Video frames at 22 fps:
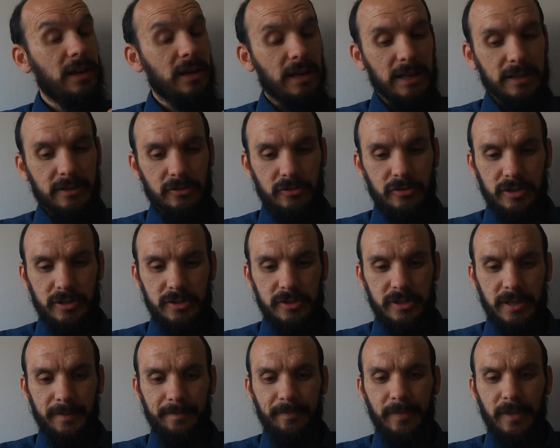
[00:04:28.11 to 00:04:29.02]

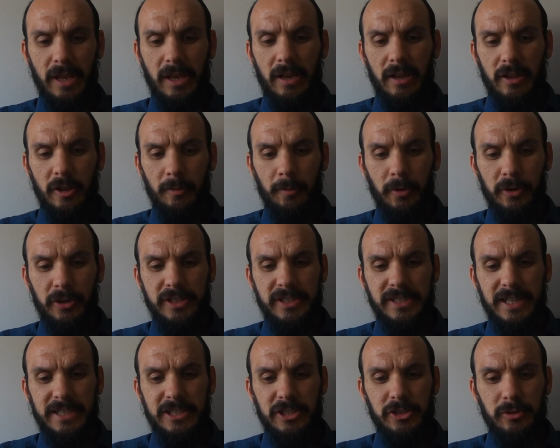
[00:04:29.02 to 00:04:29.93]
Interesting. The body
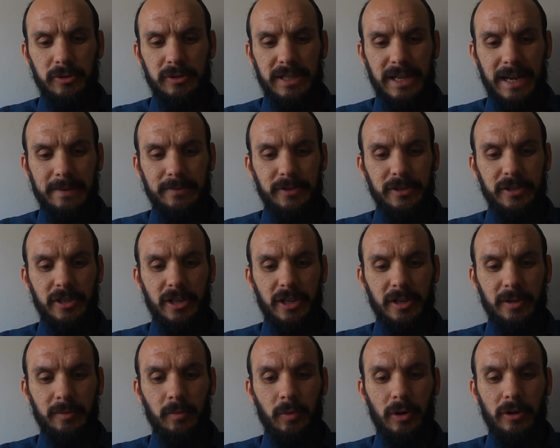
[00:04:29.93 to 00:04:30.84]
tends to adapt and
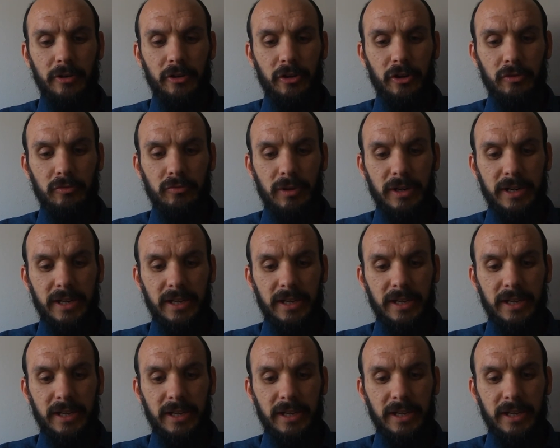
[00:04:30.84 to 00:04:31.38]
cope while you're